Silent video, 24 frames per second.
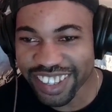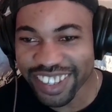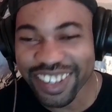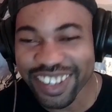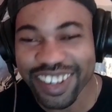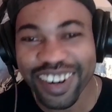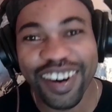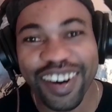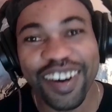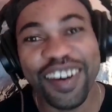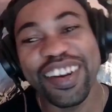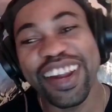
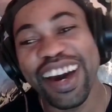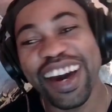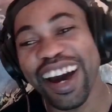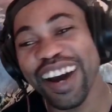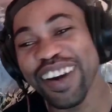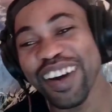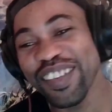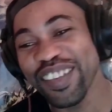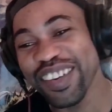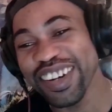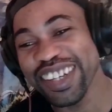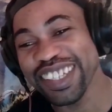Yo,
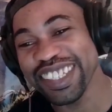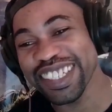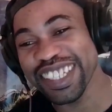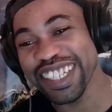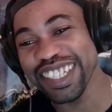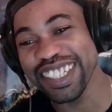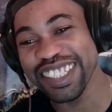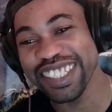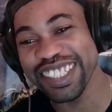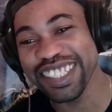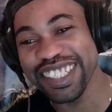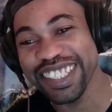that was
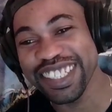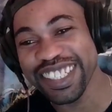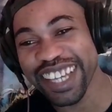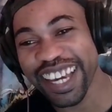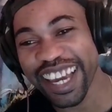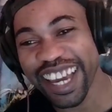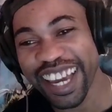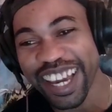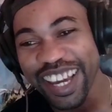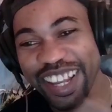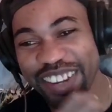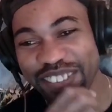
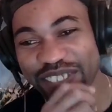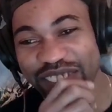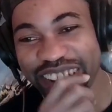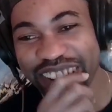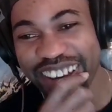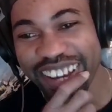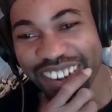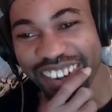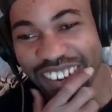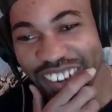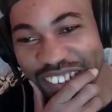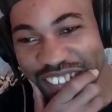insane,
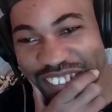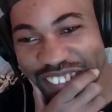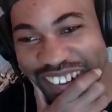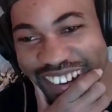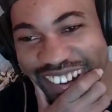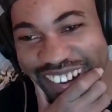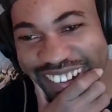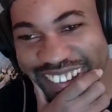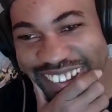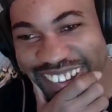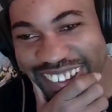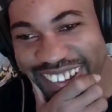man. Oh
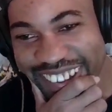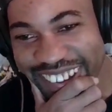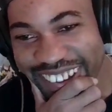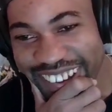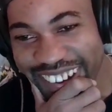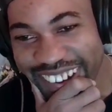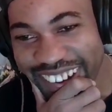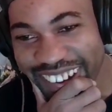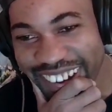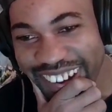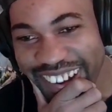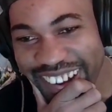my
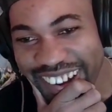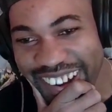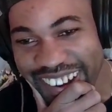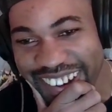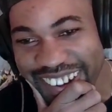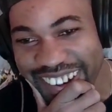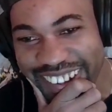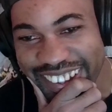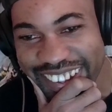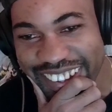god.